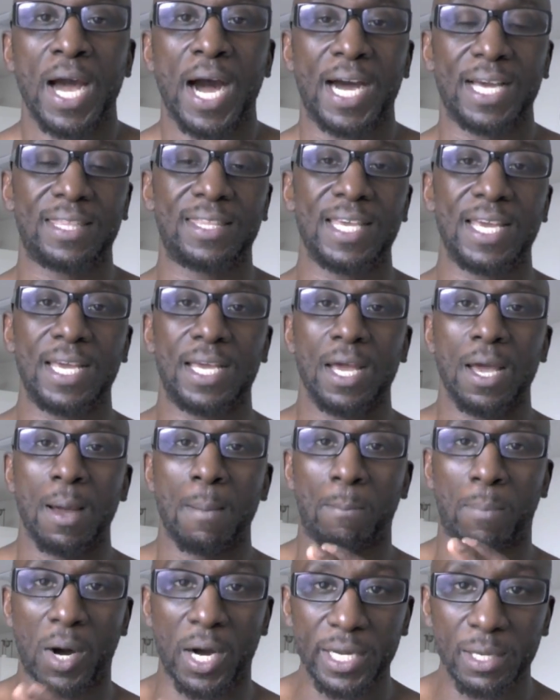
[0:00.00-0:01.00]
I think
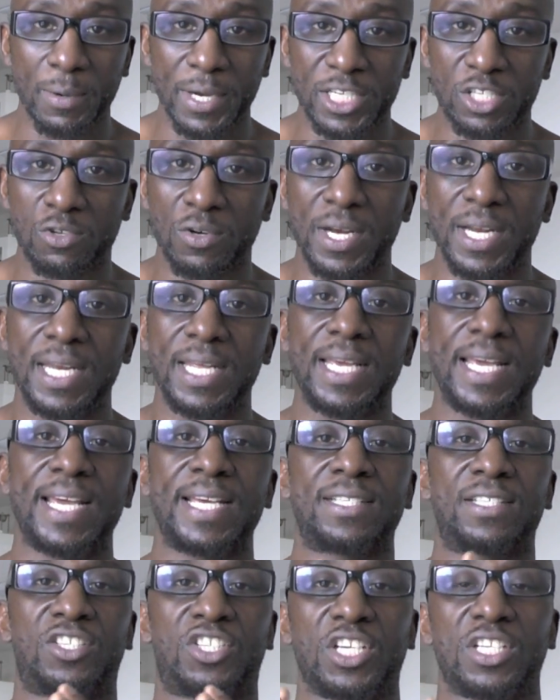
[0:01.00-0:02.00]
bodyweight training
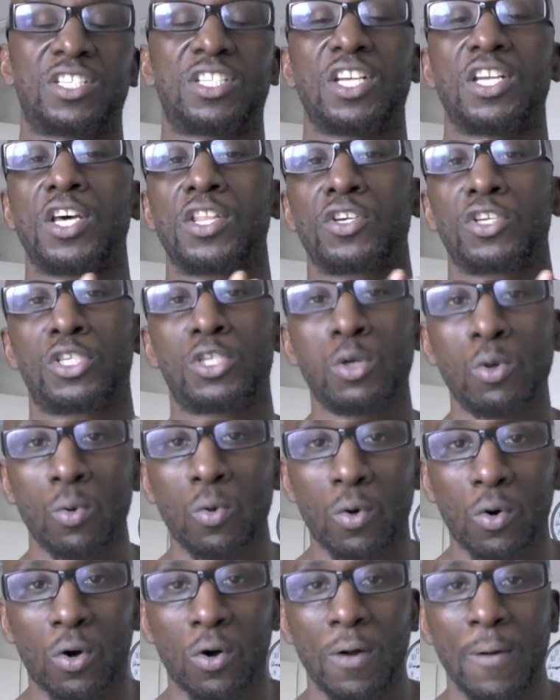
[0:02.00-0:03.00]
is just another
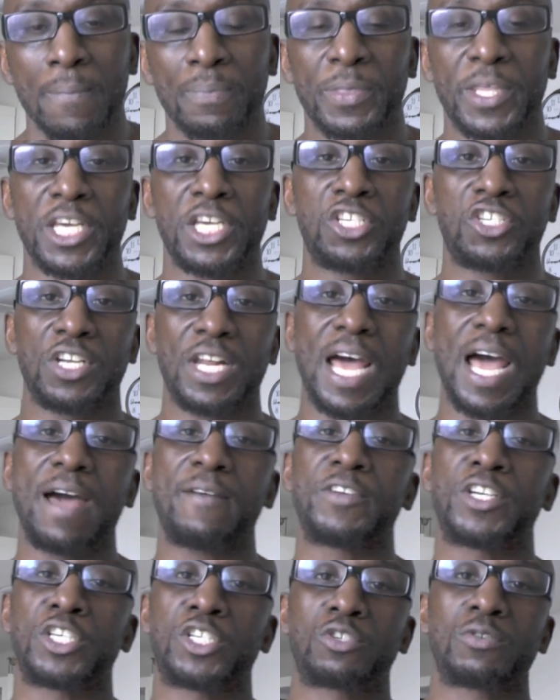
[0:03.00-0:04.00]
tool that you should
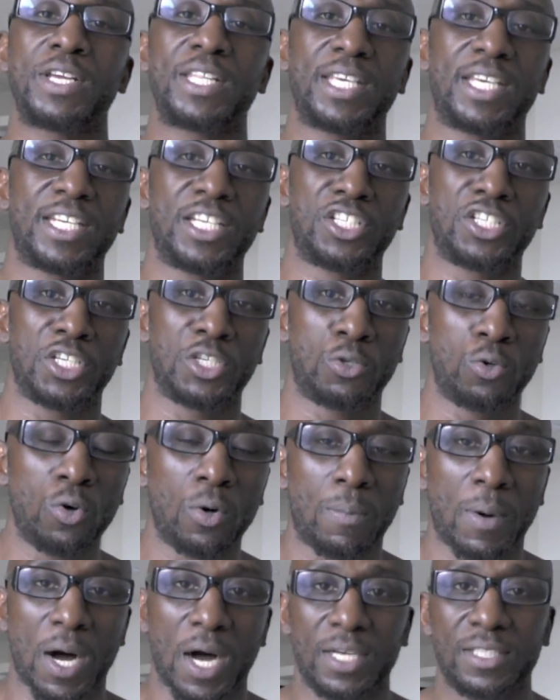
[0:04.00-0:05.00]
have in your strength and conditioning
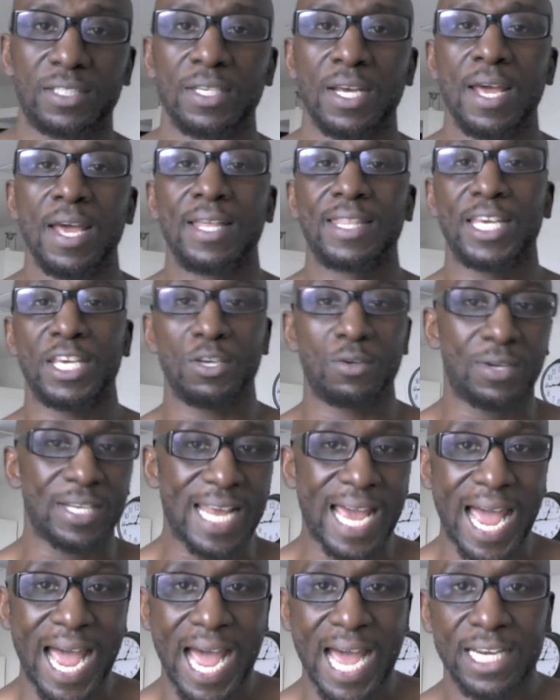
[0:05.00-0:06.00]
toolbox that you can
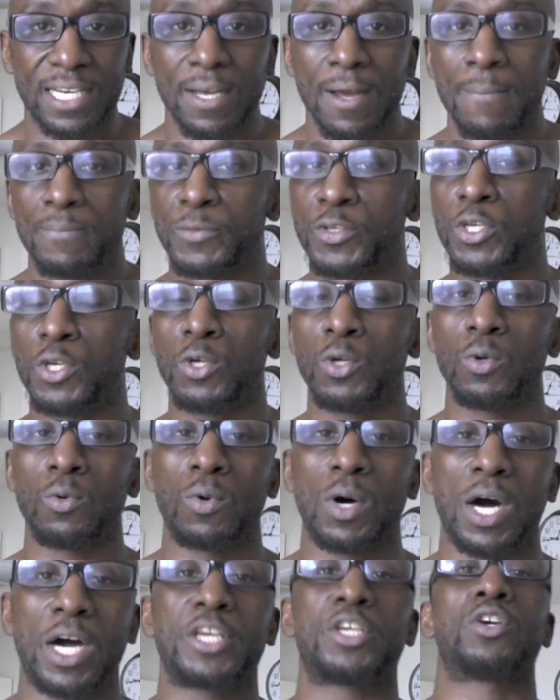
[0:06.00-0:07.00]
add to uh,